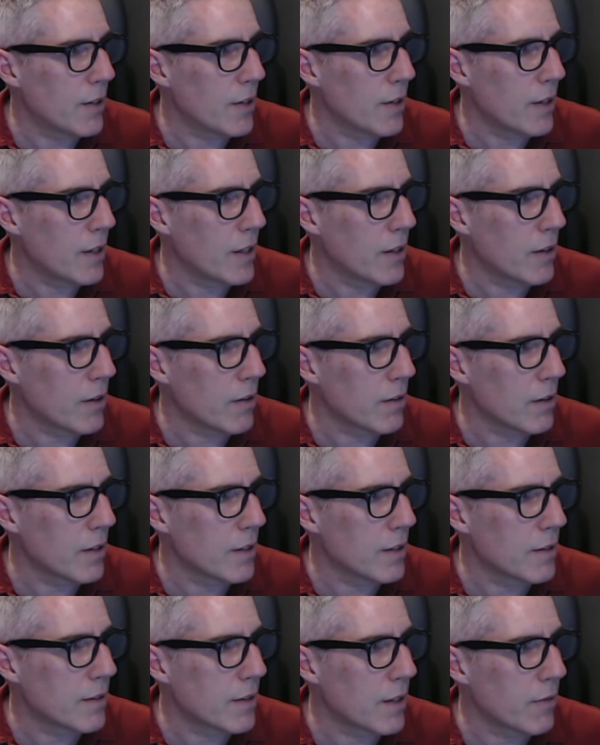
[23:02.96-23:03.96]
here
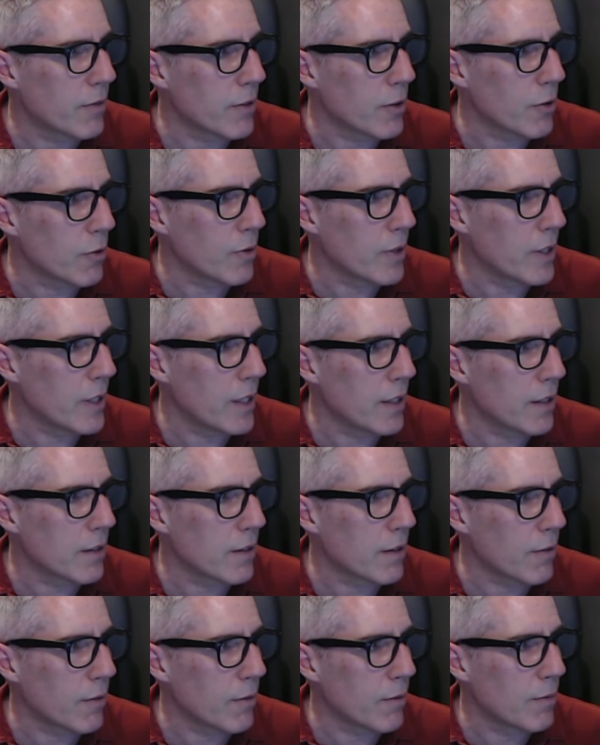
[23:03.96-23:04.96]
instead of ingredients,
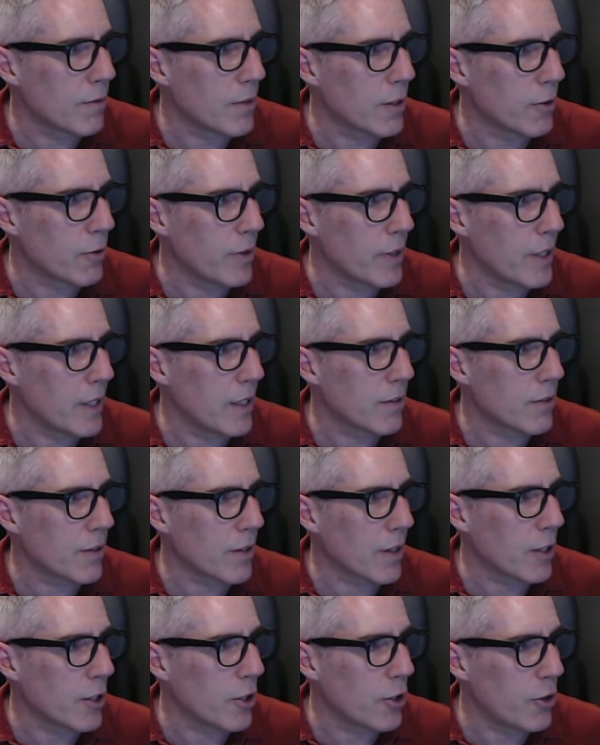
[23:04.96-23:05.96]
I'm
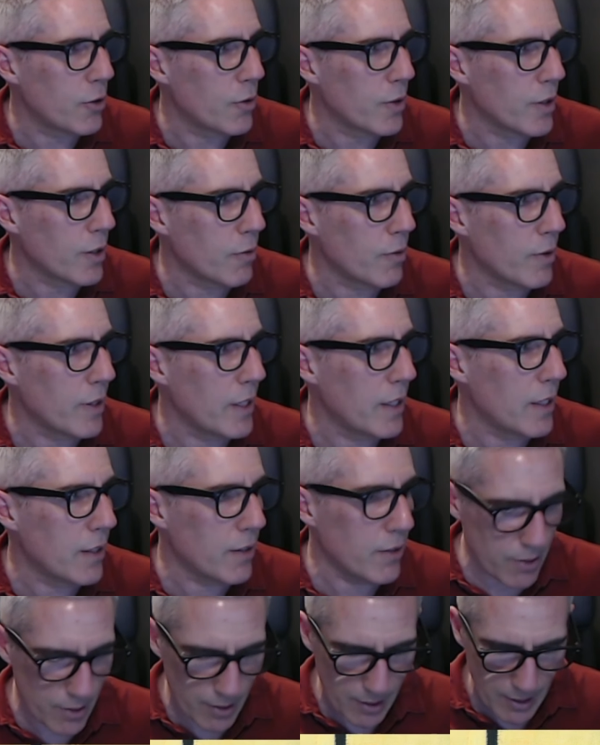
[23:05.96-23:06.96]
going to do
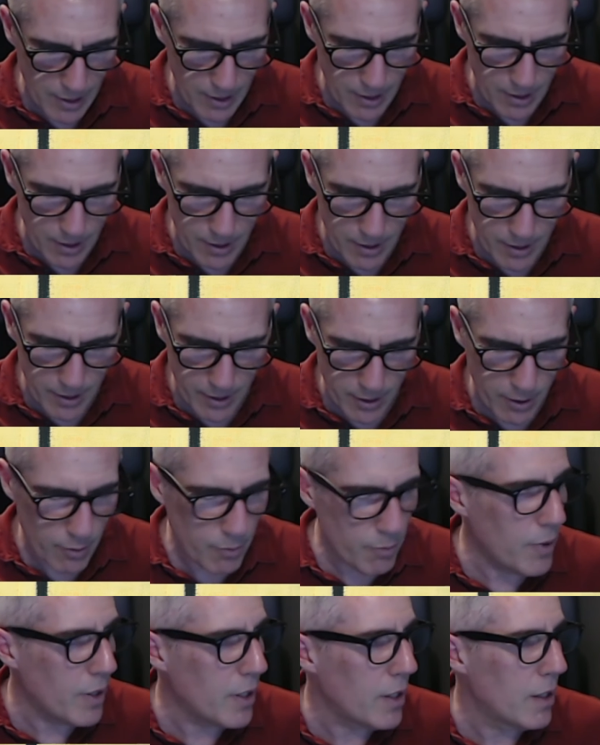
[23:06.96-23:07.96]
ingredient
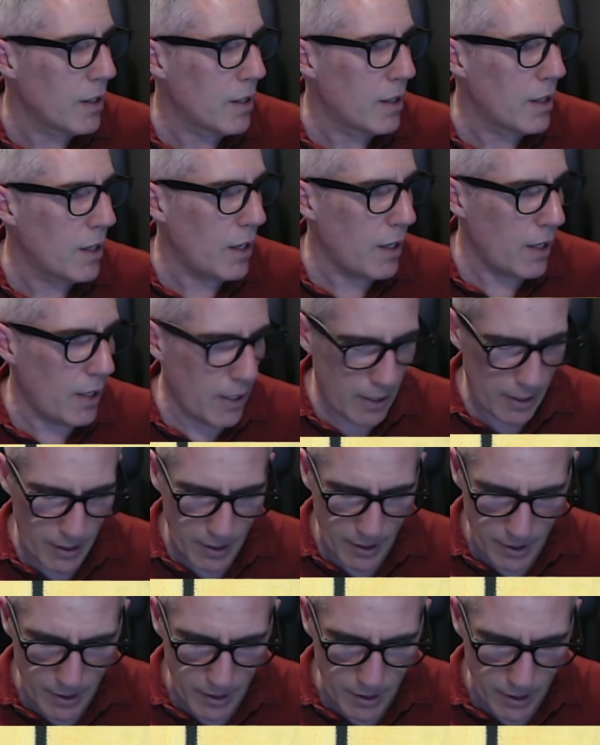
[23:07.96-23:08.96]
item,
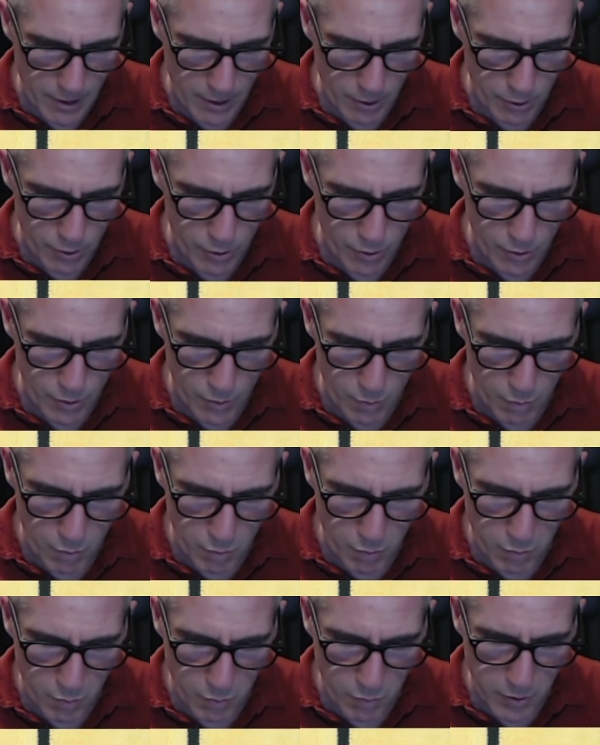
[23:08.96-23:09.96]
and I'll do
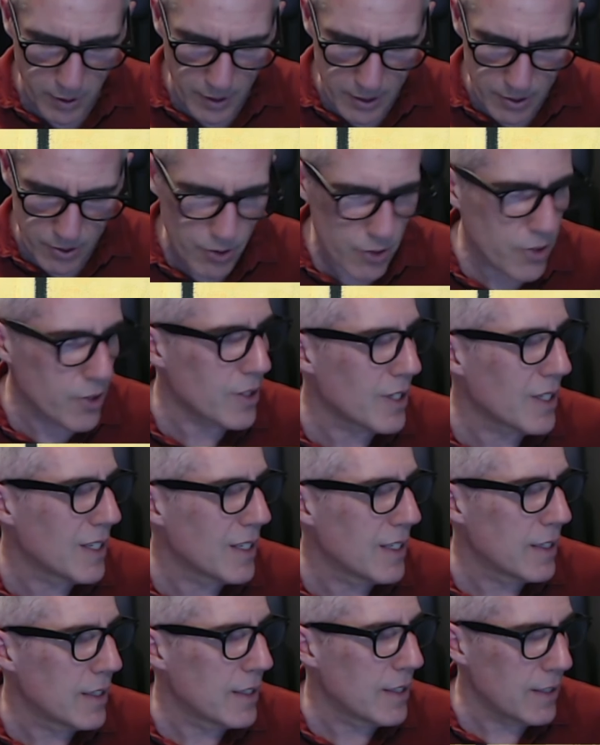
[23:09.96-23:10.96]
plus
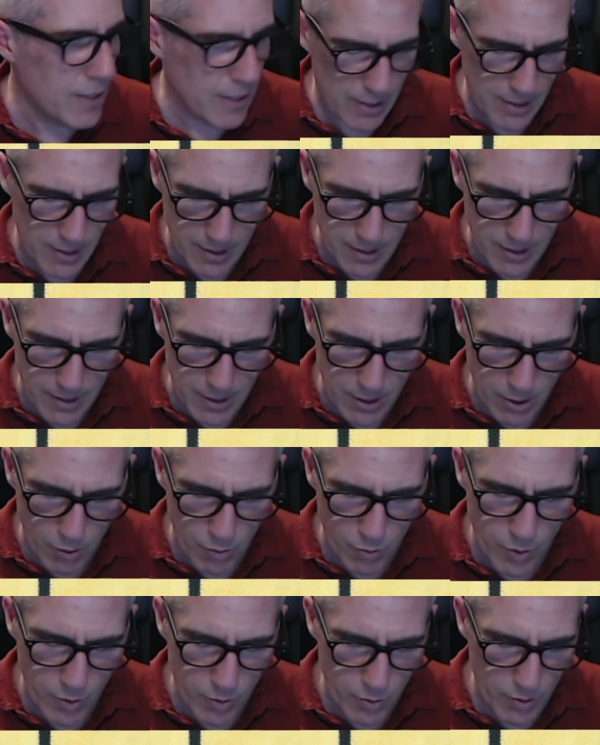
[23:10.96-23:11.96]

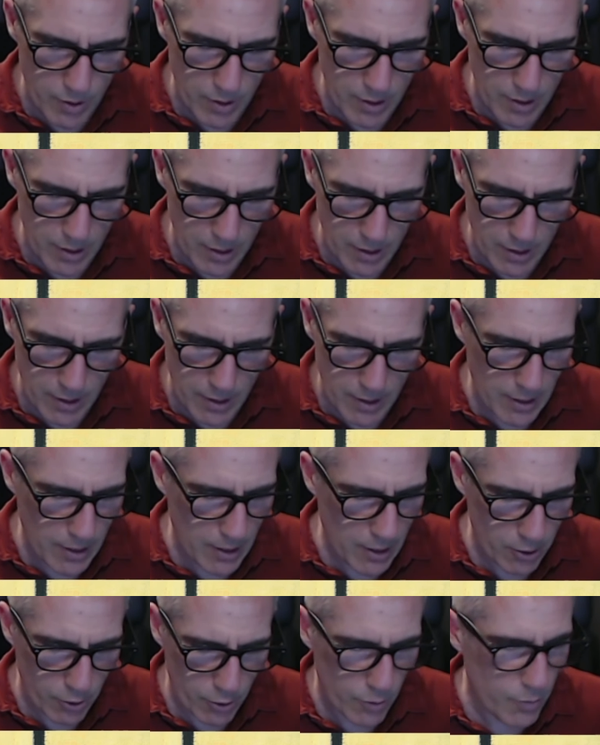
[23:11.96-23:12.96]
quote, and
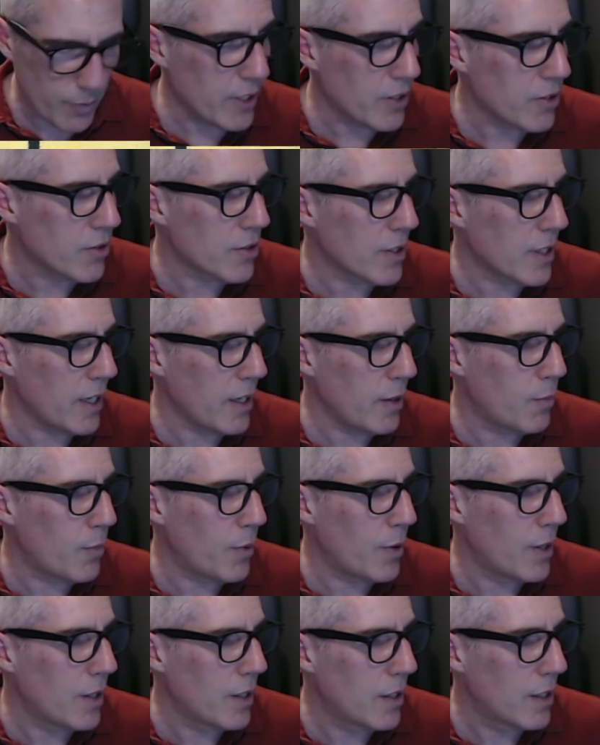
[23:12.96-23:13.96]
I'll do my escape
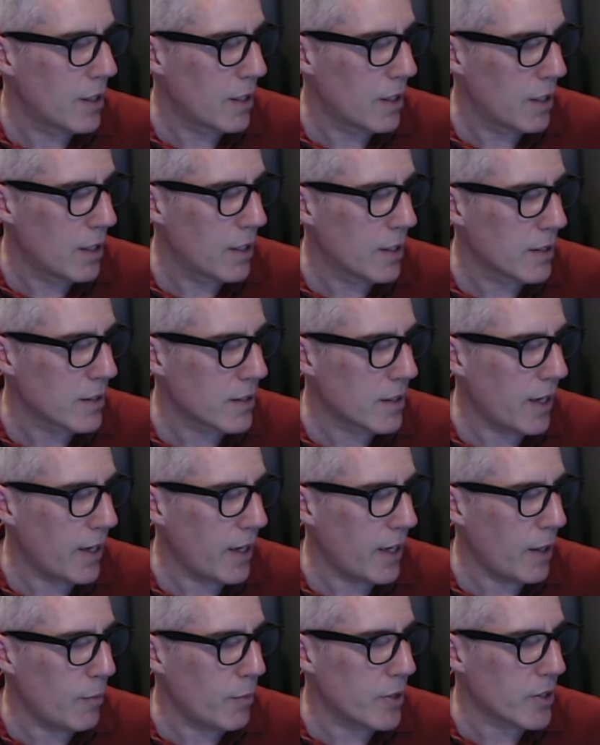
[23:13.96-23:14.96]

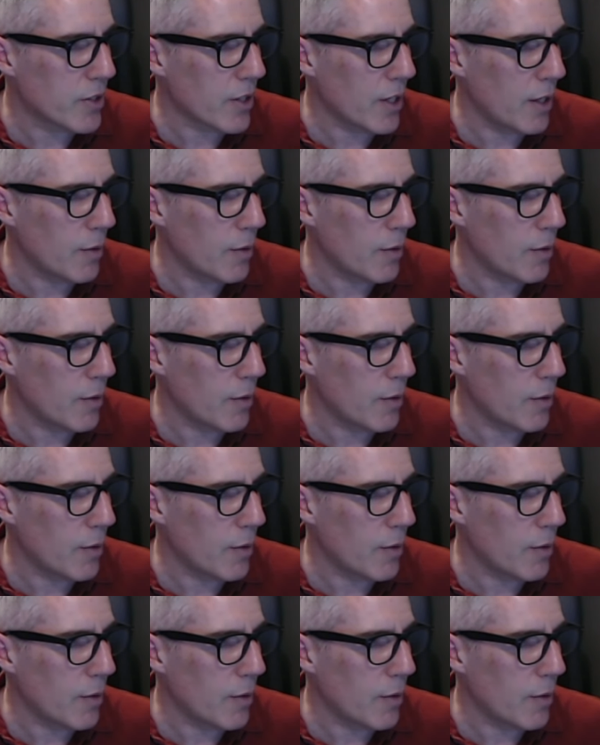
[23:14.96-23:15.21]
tab. Let's